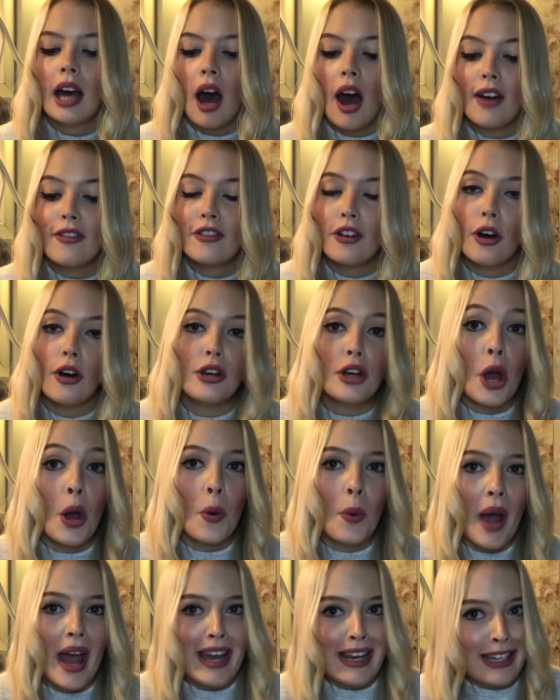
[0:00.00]
I've got
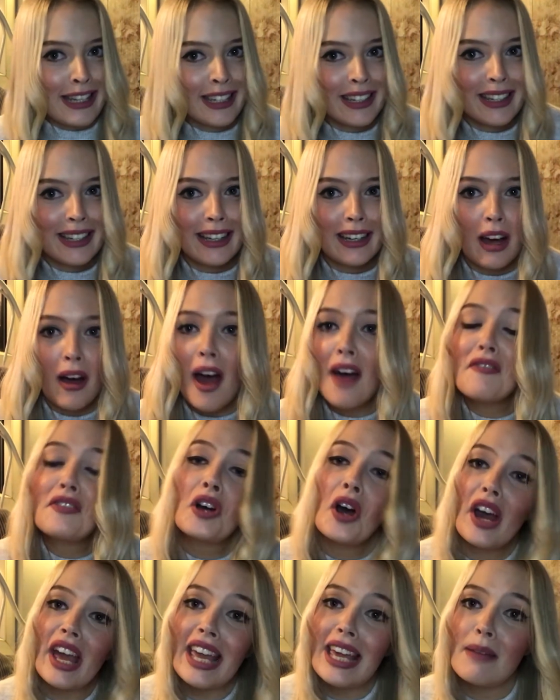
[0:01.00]
nowhere to, I haven't
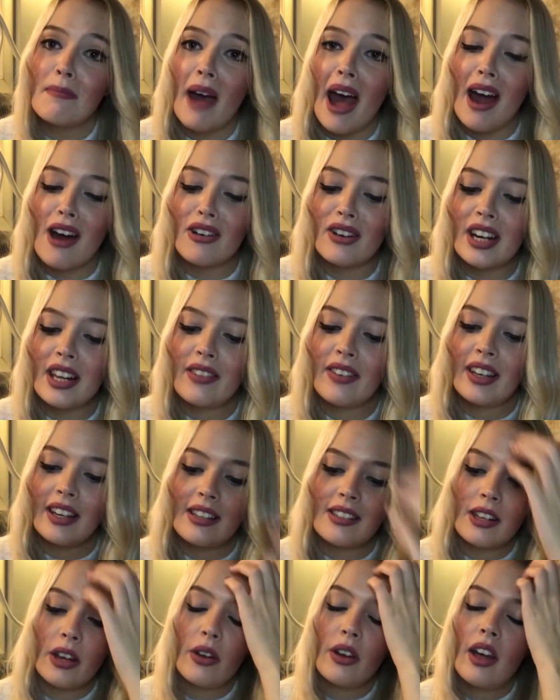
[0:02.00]
got a heat mat or
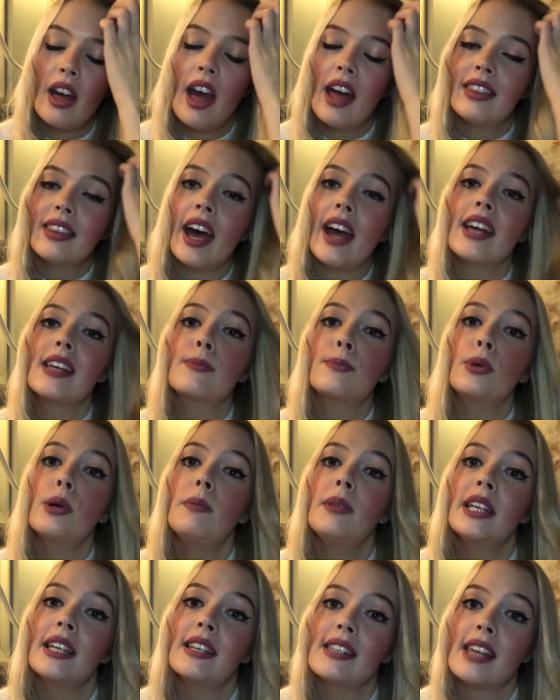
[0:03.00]
anything. So that is
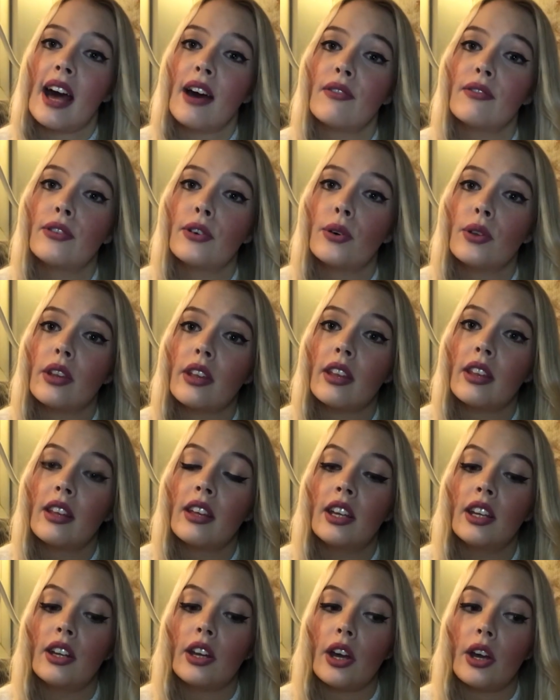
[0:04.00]
probably a downfall, that,
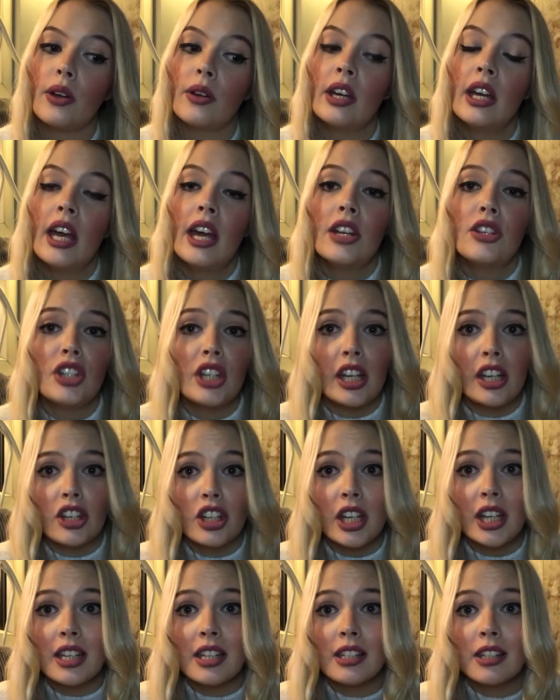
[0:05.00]
you know,
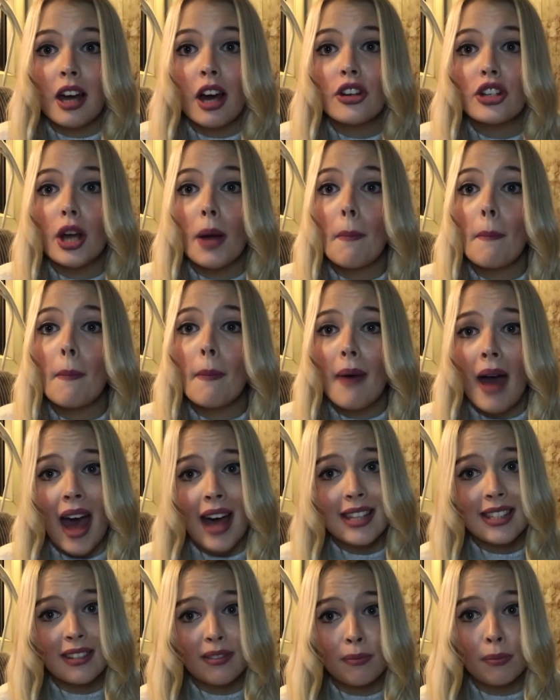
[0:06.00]
GHD is such a
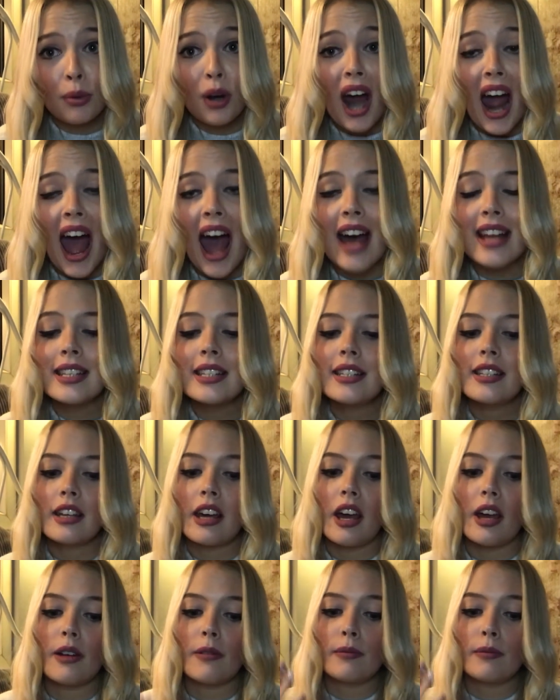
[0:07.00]
massive brand.